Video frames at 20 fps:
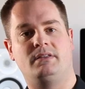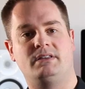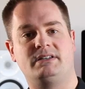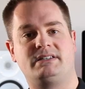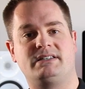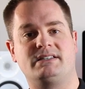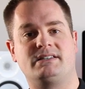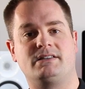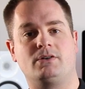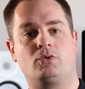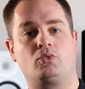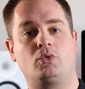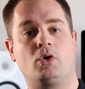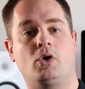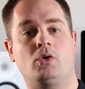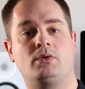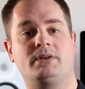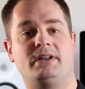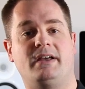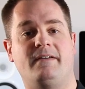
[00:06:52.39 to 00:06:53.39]
This is the
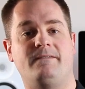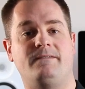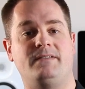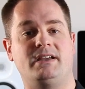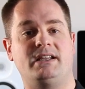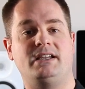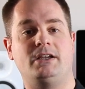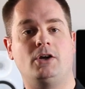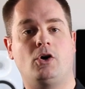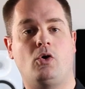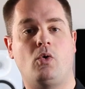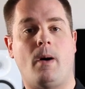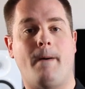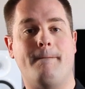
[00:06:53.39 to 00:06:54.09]
Rode Video